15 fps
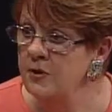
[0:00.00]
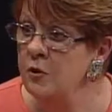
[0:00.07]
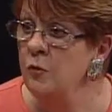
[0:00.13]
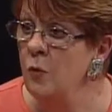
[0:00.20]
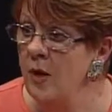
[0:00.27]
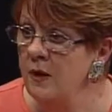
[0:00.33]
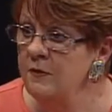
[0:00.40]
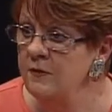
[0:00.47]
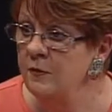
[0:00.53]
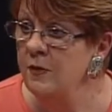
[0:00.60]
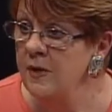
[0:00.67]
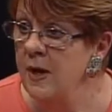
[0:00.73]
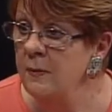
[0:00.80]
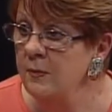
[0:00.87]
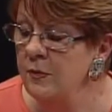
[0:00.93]
do well for a
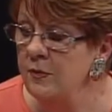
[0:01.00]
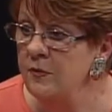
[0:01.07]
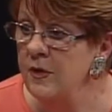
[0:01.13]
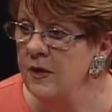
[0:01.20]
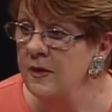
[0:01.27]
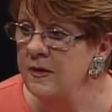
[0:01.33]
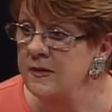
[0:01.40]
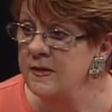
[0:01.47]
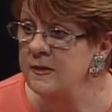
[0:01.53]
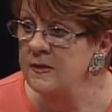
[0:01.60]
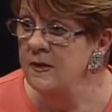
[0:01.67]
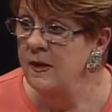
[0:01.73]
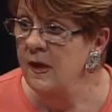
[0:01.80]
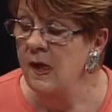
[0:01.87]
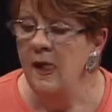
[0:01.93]
number of years.
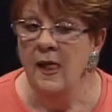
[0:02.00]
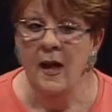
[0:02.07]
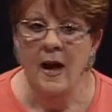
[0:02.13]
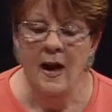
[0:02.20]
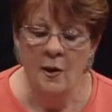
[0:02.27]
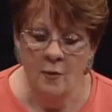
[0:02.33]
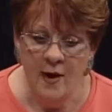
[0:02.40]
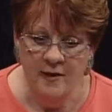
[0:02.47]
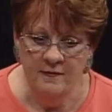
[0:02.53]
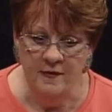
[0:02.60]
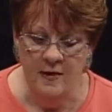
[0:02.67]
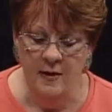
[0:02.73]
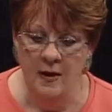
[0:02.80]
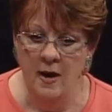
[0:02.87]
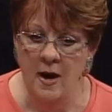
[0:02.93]
Okay.
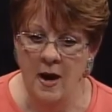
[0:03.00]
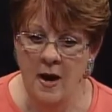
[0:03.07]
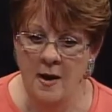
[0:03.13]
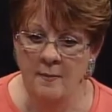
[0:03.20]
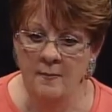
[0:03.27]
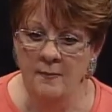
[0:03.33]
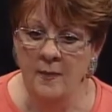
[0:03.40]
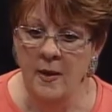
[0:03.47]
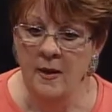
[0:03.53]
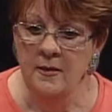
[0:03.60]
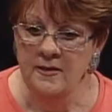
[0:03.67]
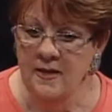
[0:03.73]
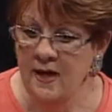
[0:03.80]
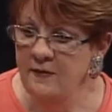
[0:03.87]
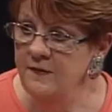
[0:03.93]
However, um,
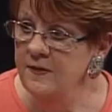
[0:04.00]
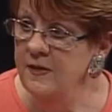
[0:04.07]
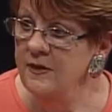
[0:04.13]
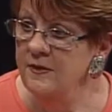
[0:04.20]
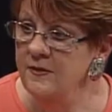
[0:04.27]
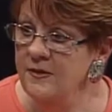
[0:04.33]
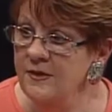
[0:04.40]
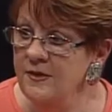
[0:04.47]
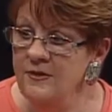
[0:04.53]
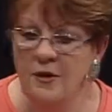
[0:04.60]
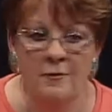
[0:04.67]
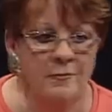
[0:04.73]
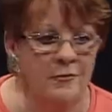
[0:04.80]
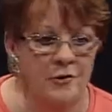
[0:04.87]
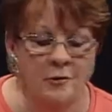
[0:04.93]
daffodils,
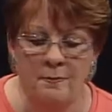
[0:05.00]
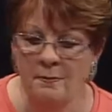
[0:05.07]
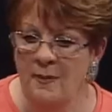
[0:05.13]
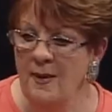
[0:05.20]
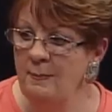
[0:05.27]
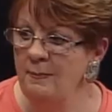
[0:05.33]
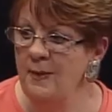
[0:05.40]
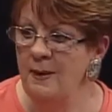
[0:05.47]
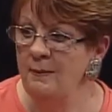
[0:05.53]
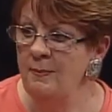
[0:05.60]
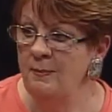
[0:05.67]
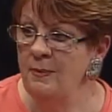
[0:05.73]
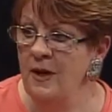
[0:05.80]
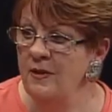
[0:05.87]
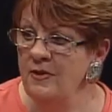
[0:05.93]
don't, don't pl
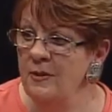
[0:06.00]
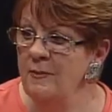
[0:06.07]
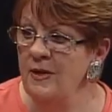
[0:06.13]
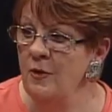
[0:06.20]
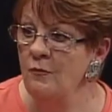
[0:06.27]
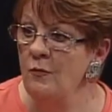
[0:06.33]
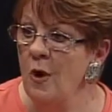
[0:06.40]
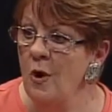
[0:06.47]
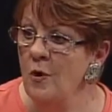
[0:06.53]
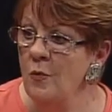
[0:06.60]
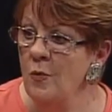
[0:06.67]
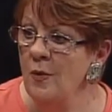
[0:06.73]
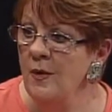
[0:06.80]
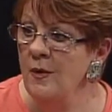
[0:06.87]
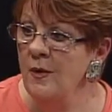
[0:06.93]
plant them in a
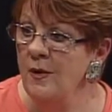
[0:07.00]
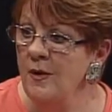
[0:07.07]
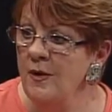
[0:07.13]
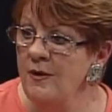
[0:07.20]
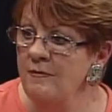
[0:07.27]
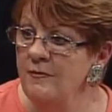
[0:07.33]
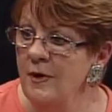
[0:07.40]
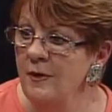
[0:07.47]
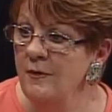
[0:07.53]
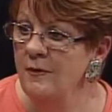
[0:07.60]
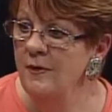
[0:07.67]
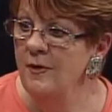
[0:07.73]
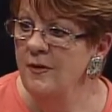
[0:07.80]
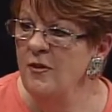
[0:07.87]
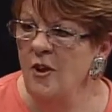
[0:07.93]
row, you know,
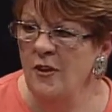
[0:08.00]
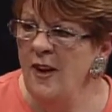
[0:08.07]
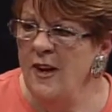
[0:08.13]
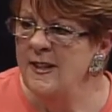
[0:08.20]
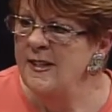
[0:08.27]
not like